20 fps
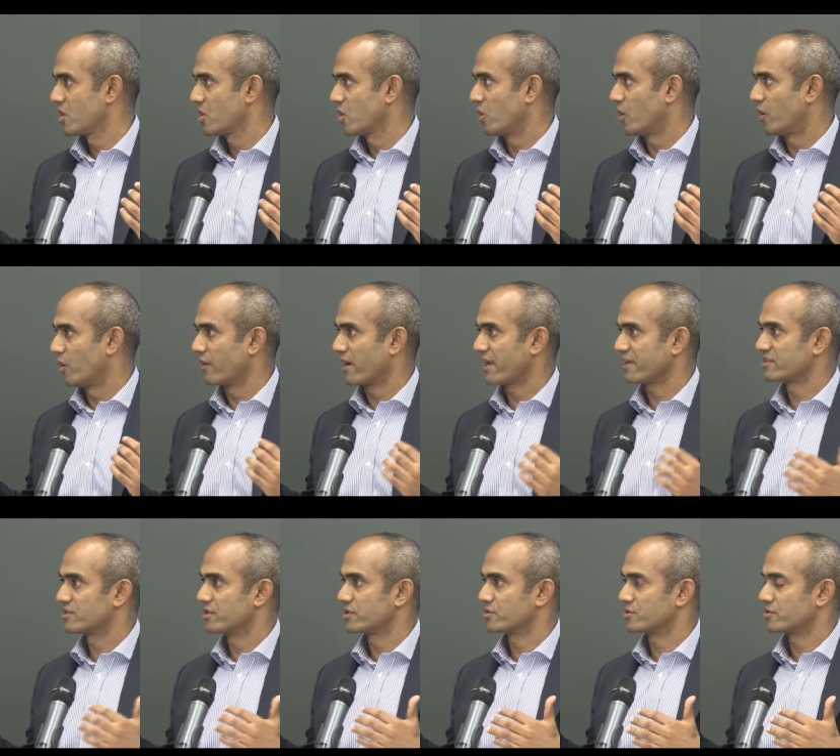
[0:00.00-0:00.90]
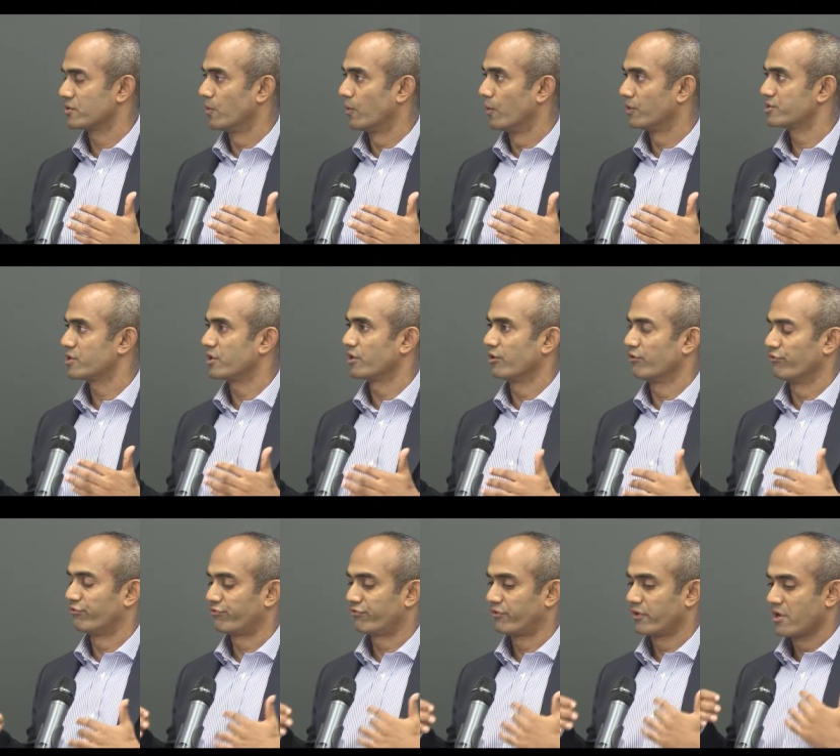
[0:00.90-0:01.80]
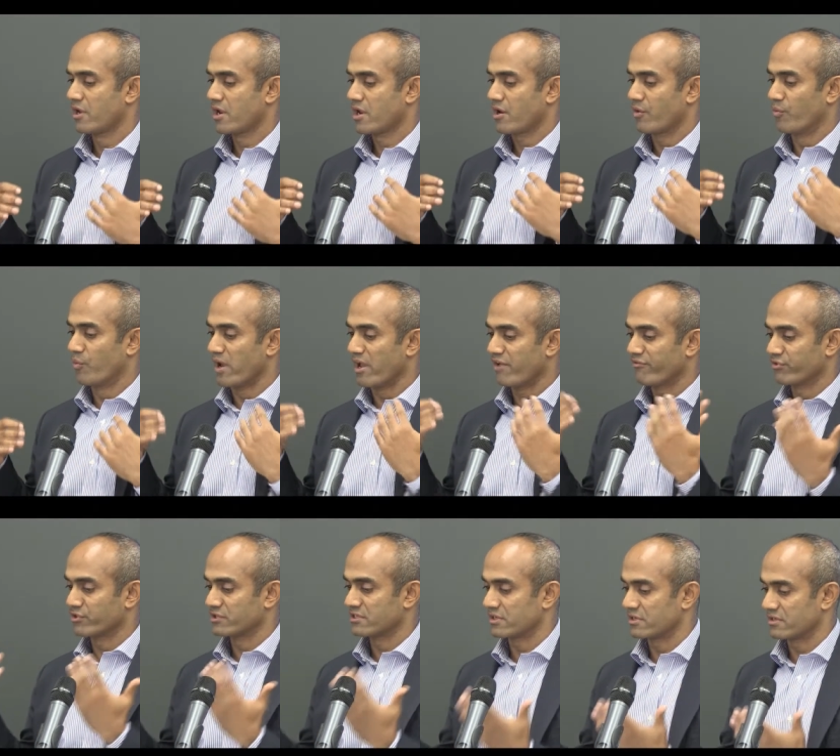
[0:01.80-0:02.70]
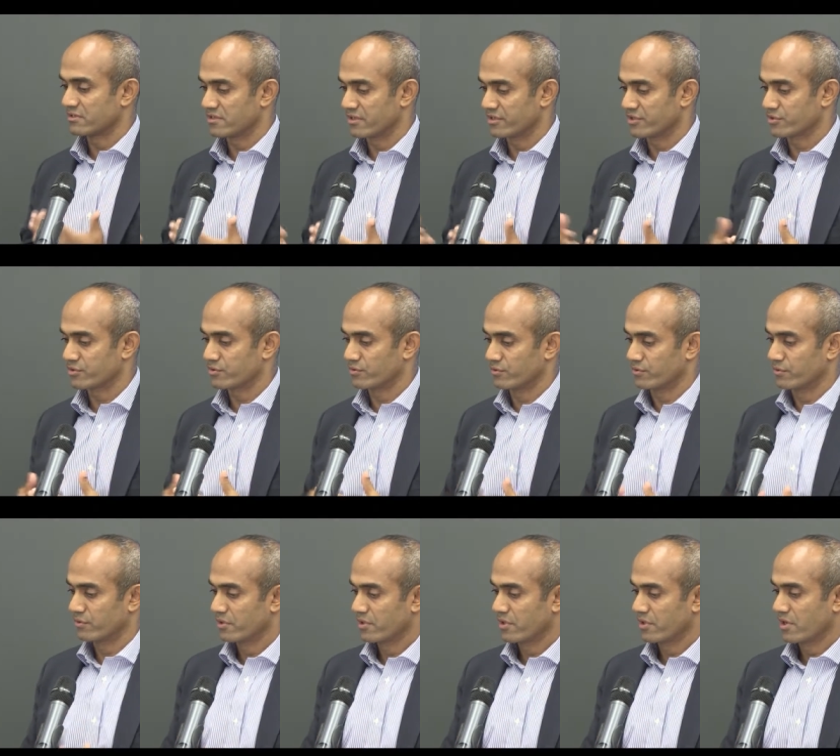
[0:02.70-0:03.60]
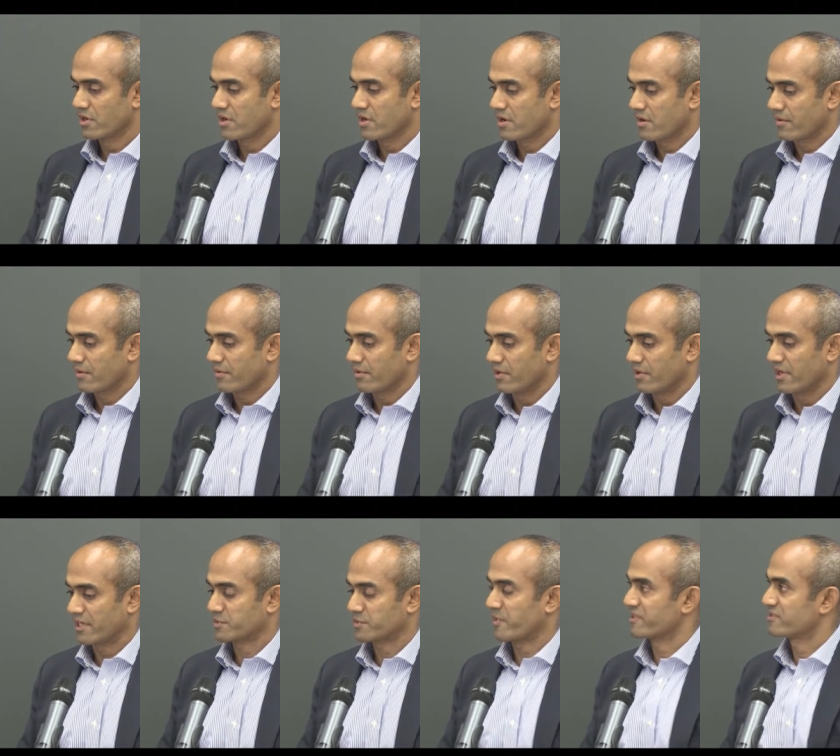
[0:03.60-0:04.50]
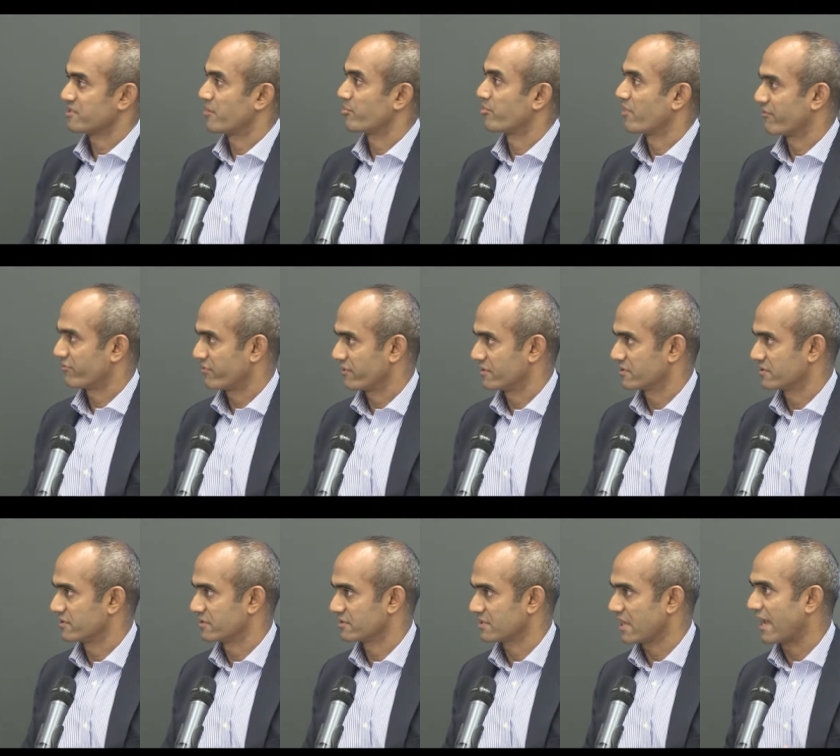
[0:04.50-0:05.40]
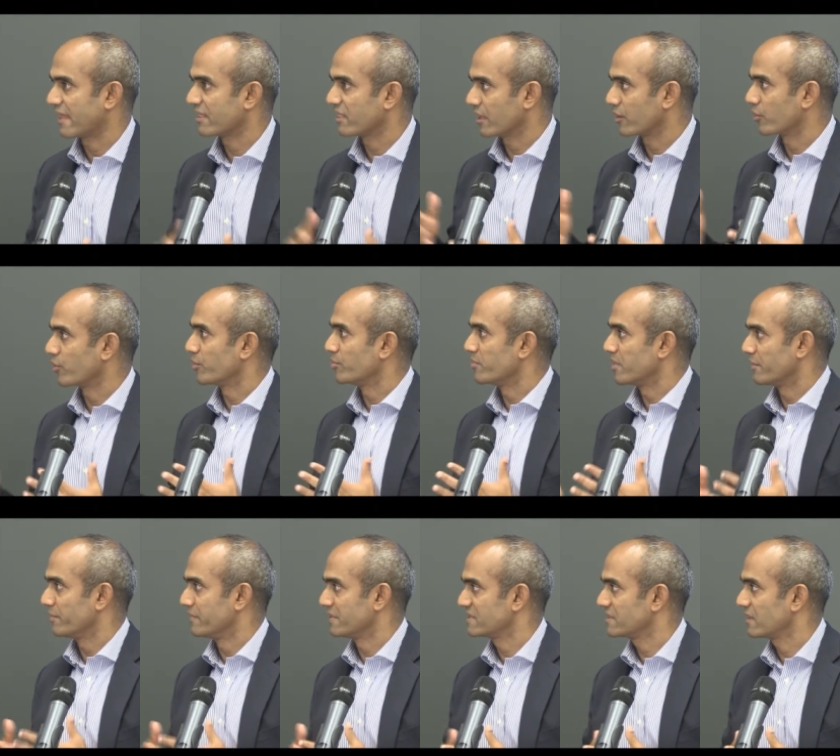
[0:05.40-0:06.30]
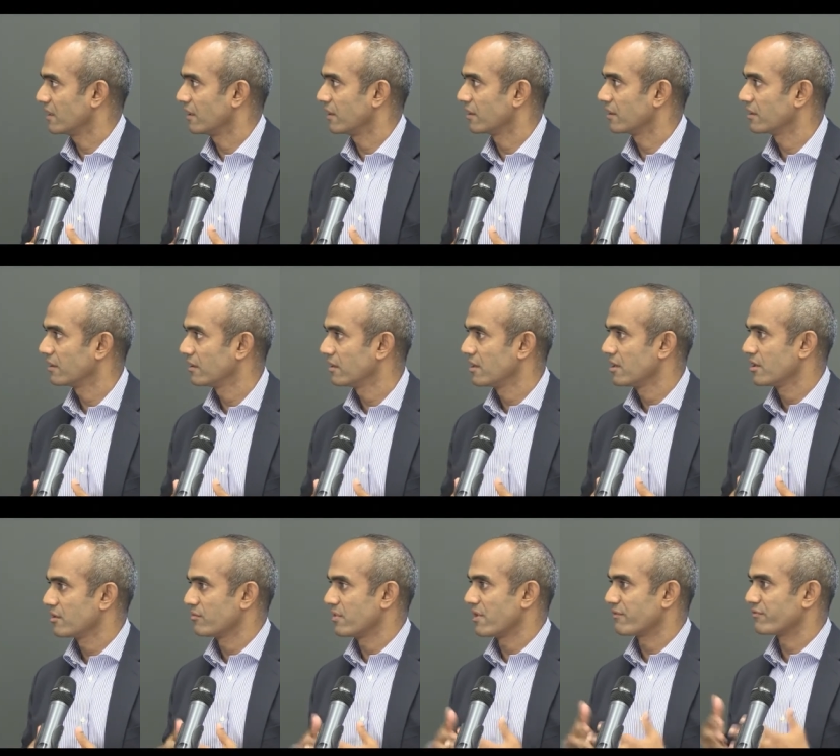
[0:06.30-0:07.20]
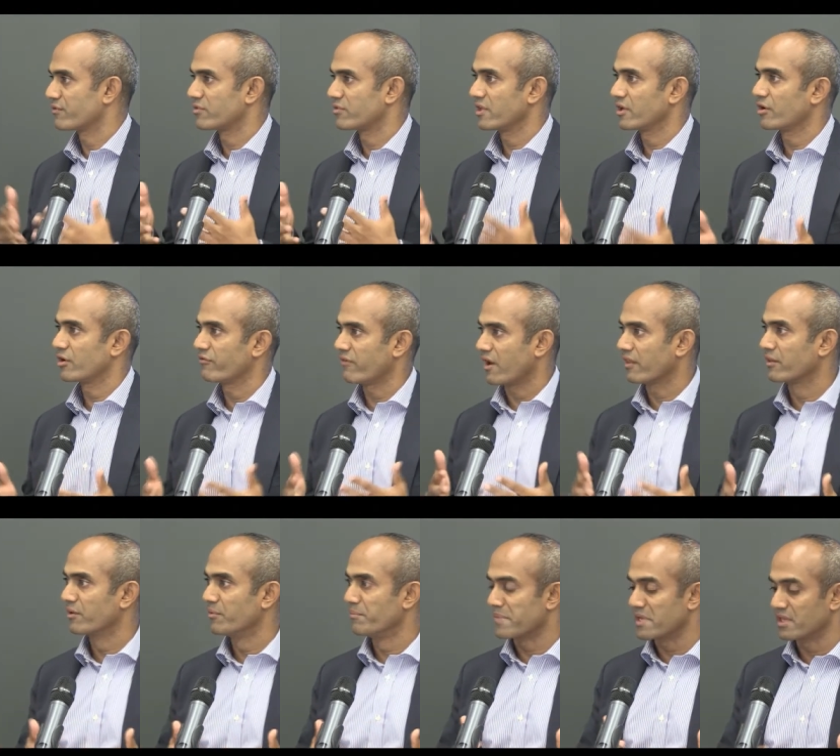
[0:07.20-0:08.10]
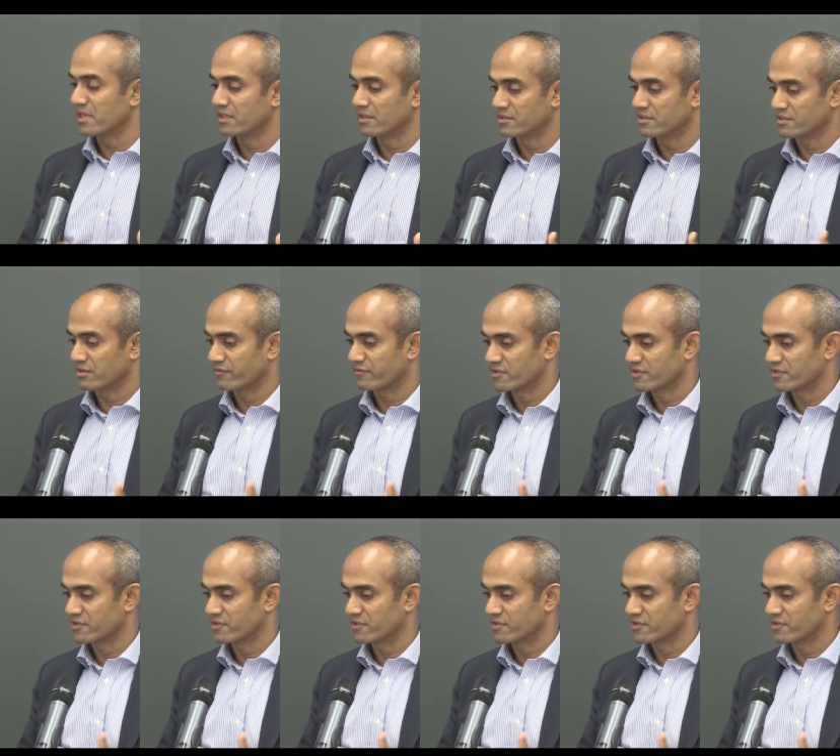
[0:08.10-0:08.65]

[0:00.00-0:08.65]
or as the sole sort of way for citizens to express their preferences, I think could be a mistake. We have to think of other means of